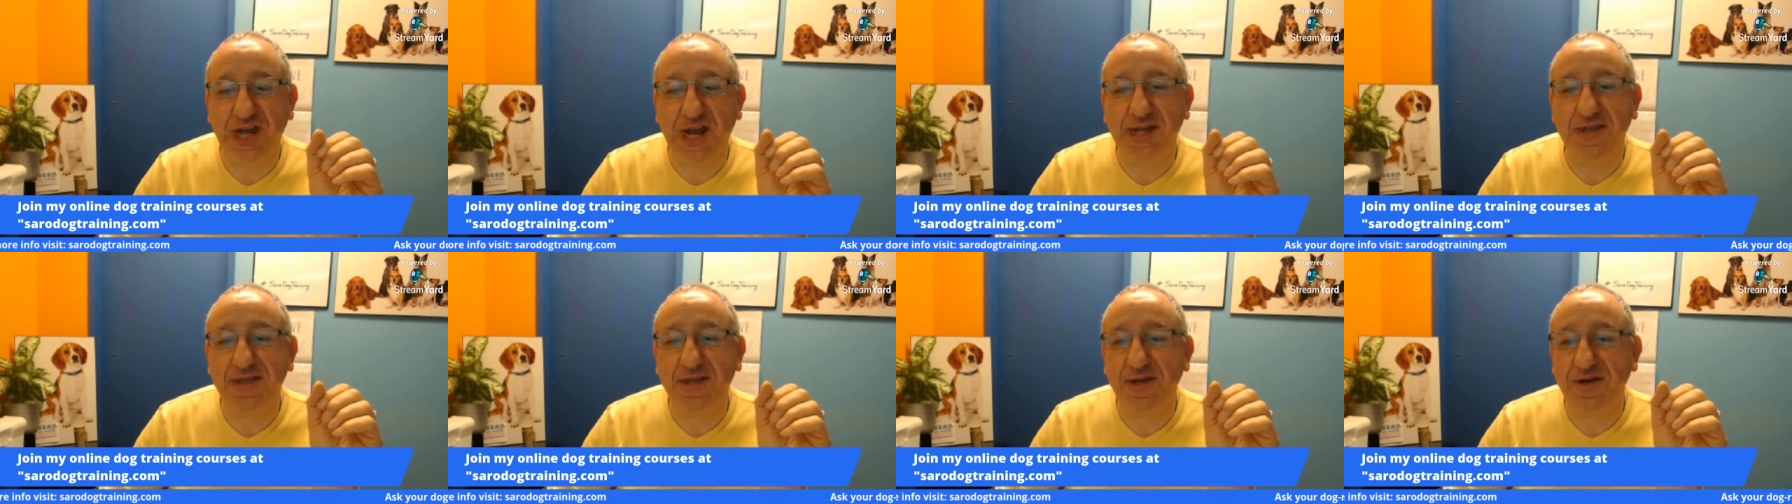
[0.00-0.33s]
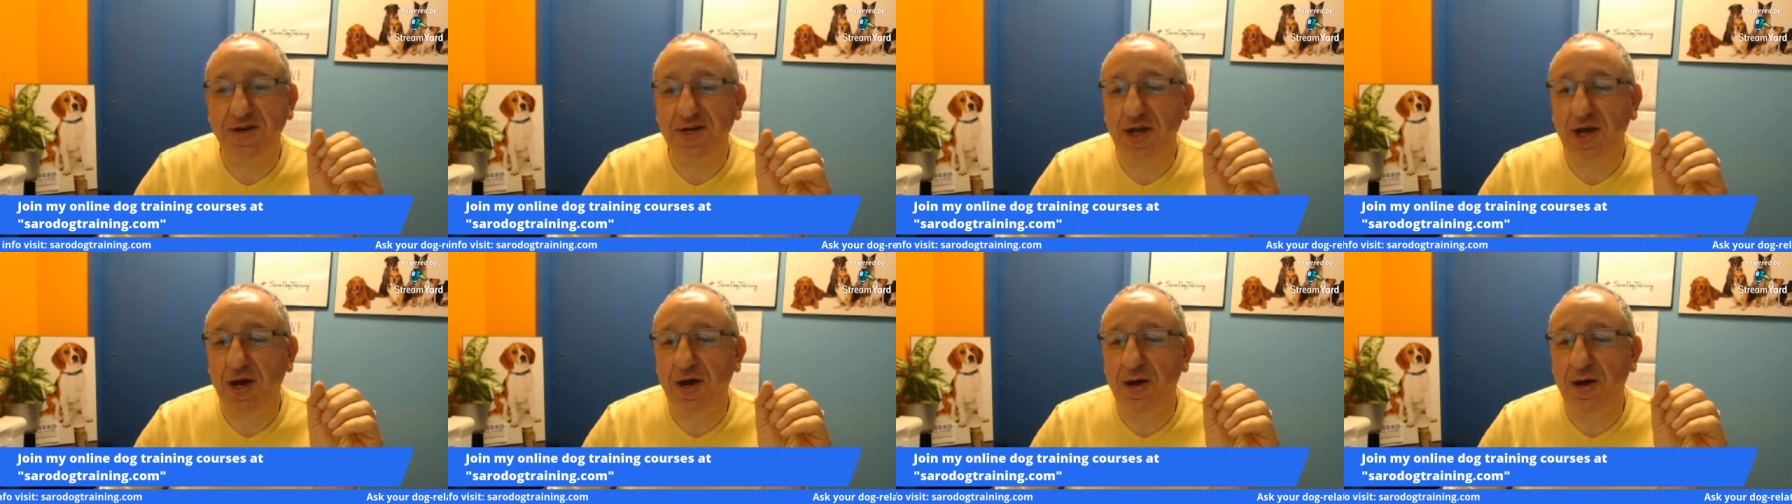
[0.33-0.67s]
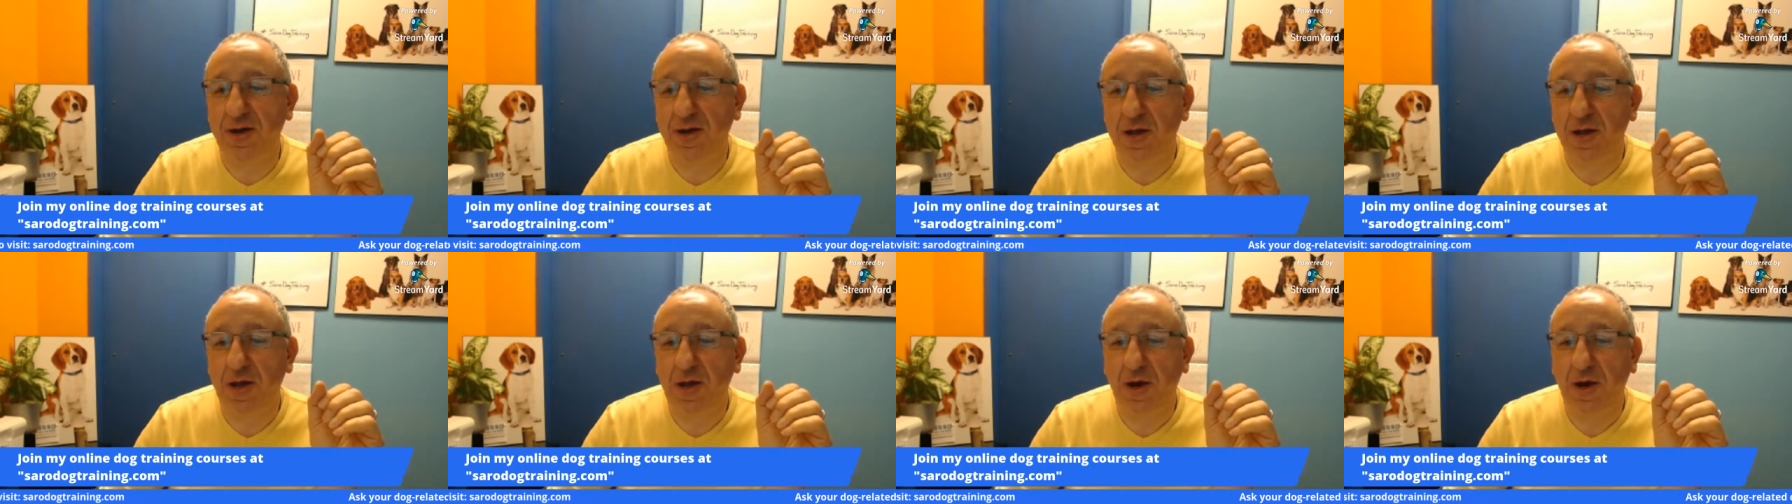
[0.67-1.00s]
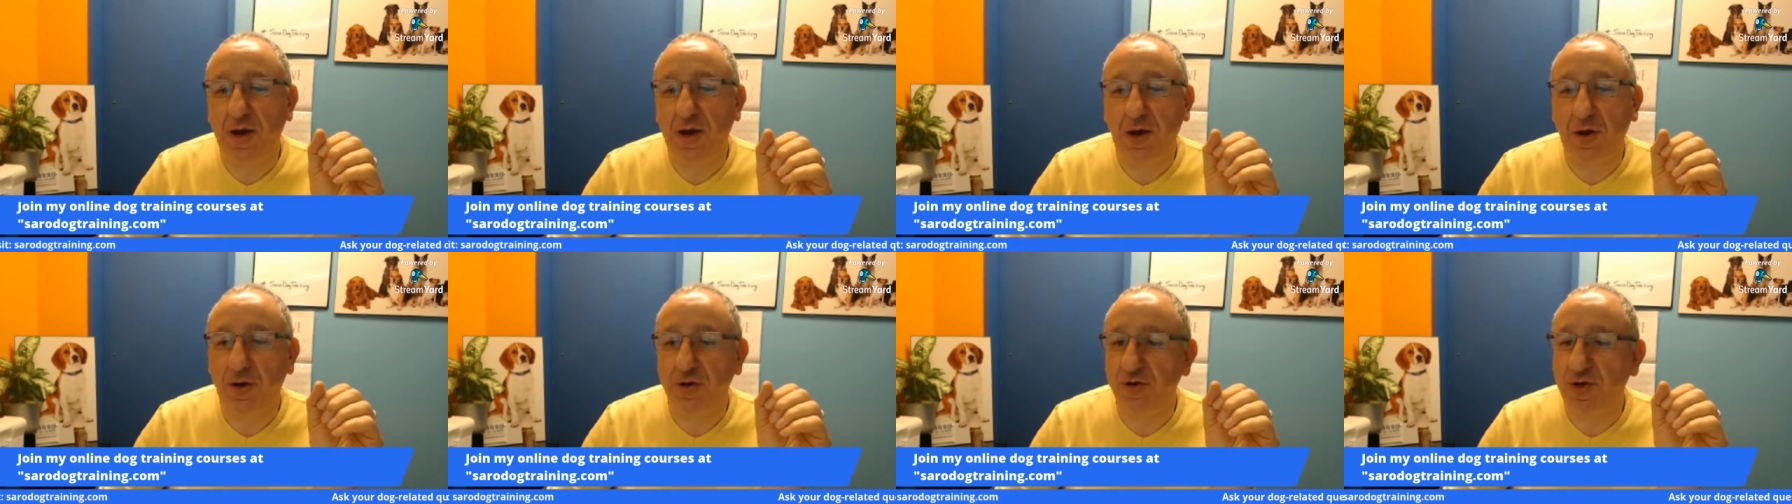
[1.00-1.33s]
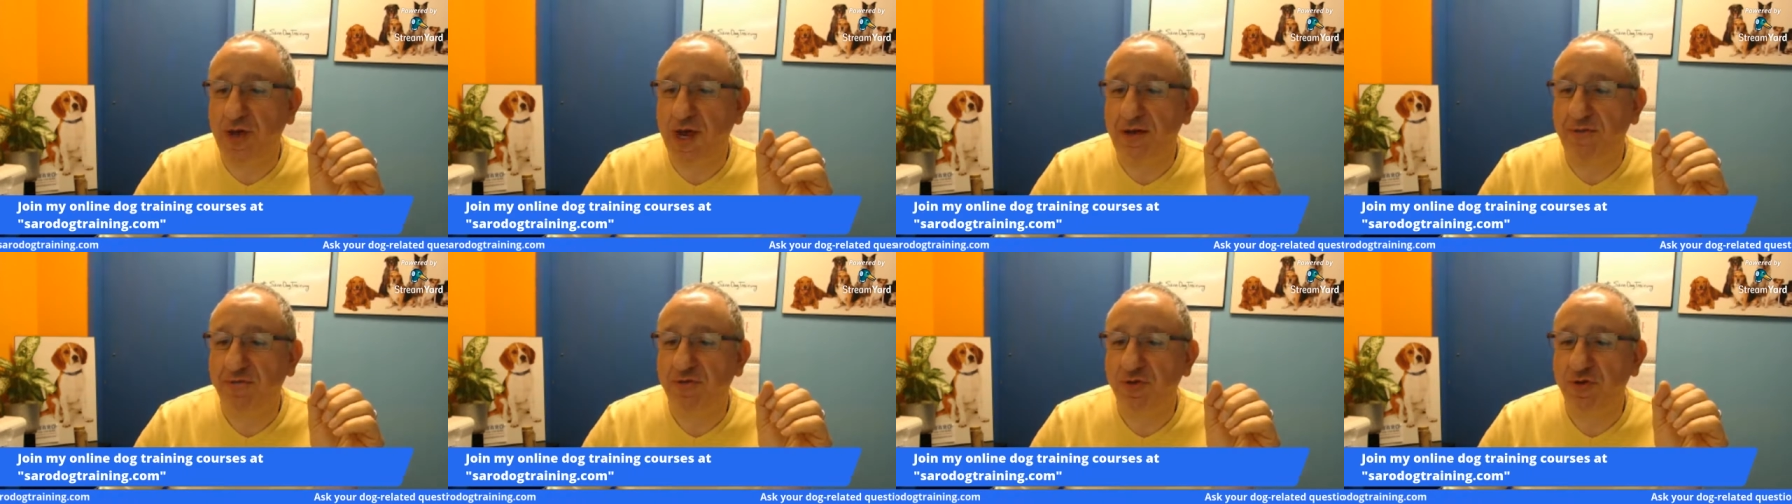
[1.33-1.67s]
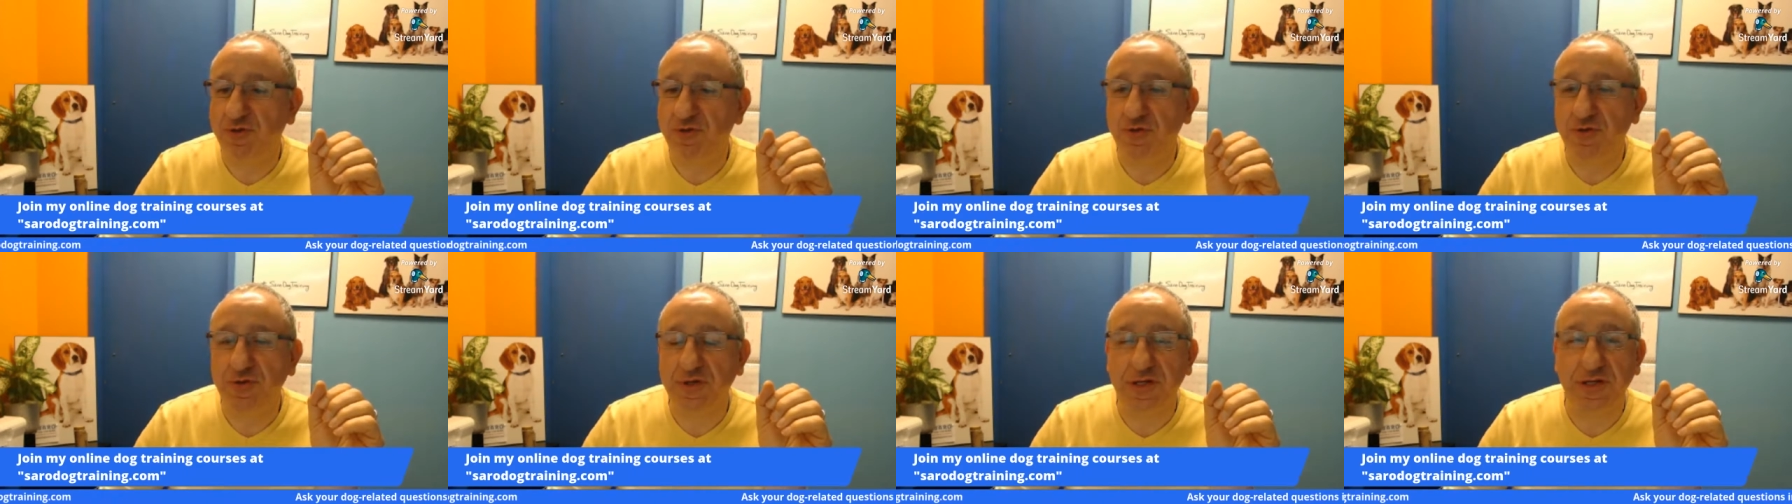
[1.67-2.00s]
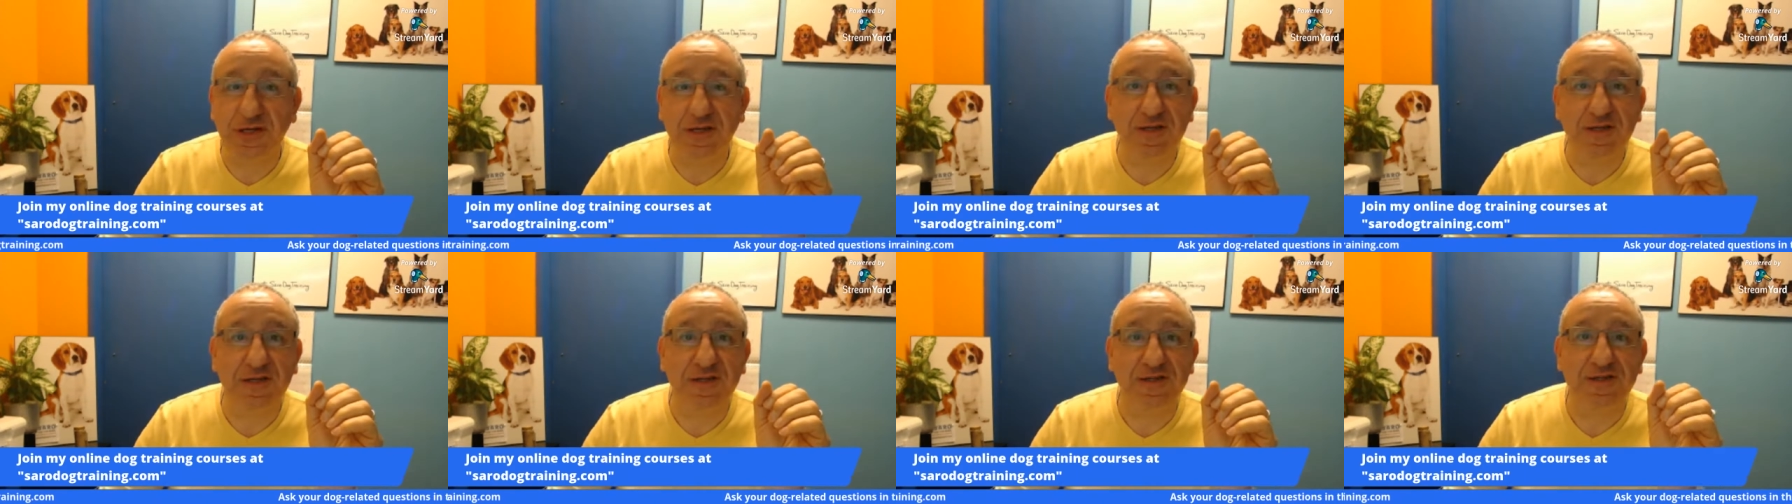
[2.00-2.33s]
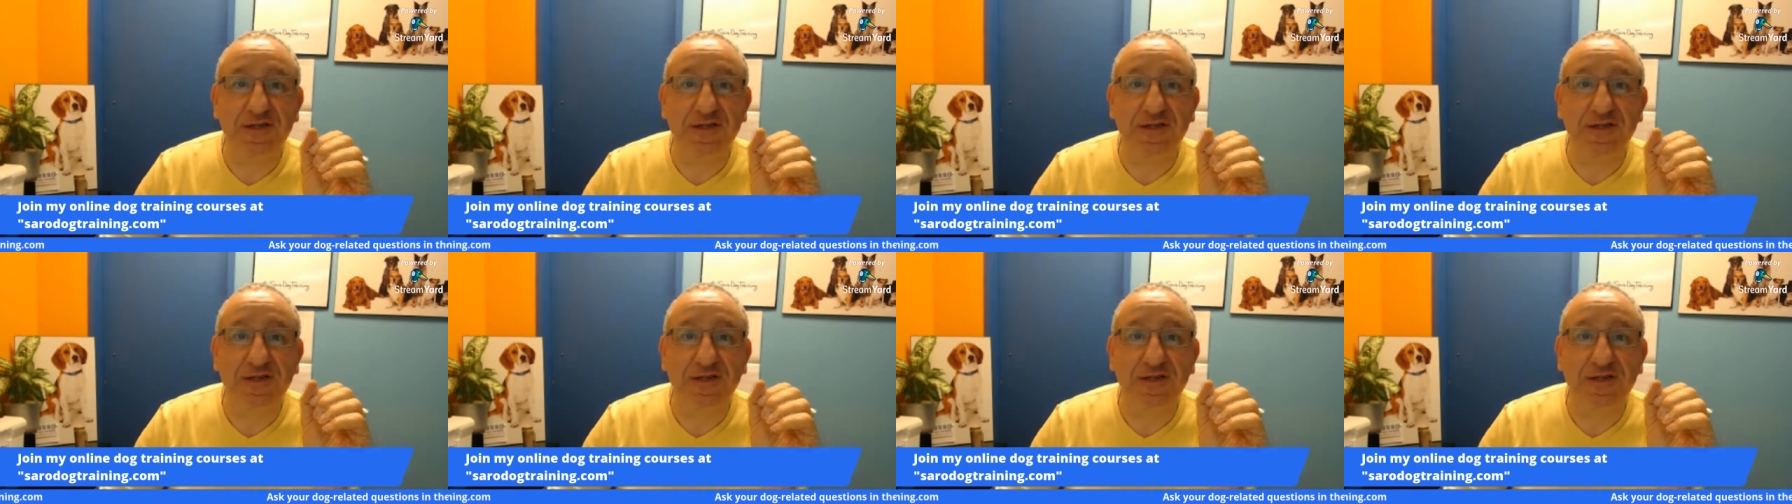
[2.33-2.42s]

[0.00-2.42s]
area all you have to do is